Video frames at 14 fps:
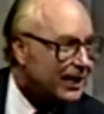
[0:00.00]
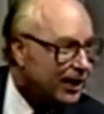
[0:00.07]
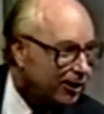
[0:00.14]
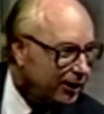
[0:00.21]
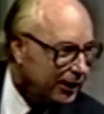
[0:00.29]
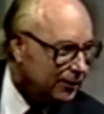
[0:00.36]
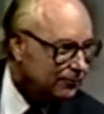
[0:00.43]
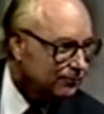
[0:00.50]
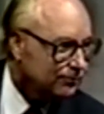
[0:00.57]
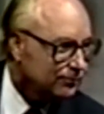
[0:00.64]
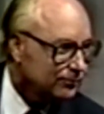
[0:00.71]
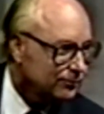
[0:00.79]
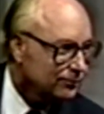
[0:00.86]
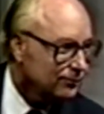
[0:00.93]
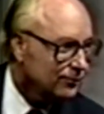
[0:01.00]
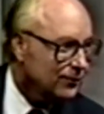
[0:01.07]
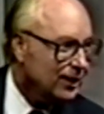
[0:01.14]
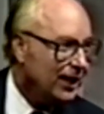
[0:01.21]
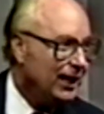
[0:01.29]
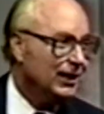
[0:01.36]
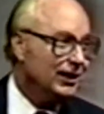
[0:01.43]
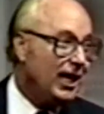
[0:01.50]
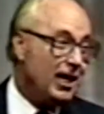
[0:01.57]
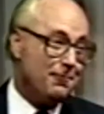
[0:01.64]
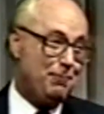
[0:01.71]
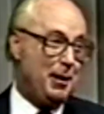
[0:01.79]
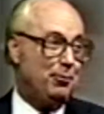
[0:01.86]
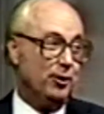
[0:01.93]
area. And a lot
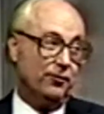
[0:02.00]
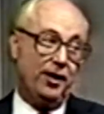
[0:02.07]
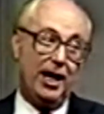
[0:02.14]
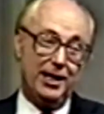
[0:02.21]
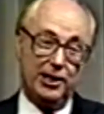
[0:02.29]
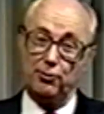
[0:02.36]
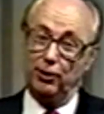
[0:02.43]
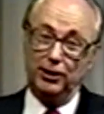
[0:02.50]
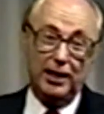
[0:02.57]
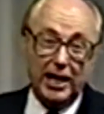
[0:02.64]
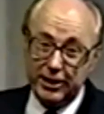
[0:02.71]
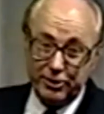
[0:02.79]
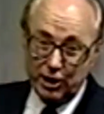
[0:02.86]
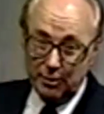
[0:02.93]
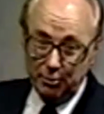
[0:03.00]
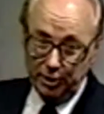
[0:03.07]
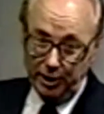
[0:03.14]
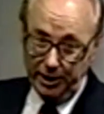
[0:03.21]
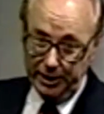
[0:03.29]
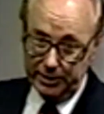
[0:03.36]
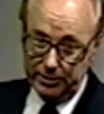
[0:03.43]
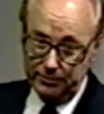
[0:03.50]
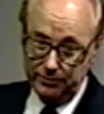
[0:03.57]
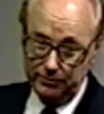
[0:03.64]
of people have gotten into a lot of trouble on it.